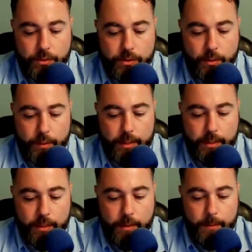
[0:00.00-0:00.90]

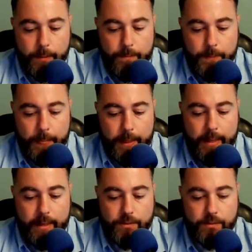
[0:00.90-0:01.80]
doing
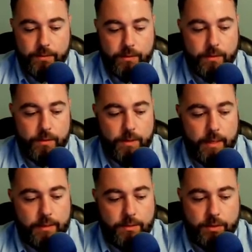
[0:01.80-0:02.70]
is
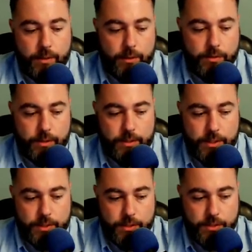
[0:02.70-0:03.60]
seriously
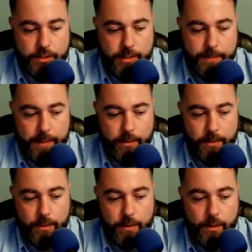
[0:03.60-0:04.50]
just
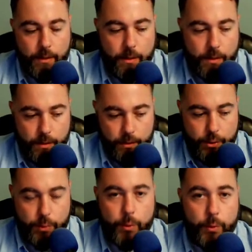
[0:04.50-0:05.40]
zipping
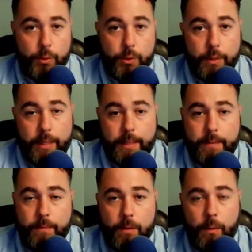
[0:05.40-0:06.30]
through the training,
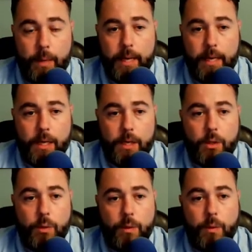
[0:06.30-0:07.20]
okay?
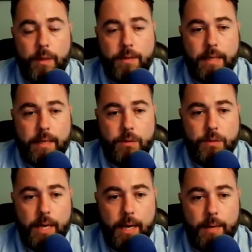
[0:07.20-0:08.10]
You really want to take your
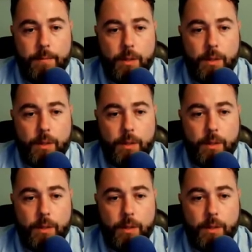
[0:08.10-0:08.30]
time.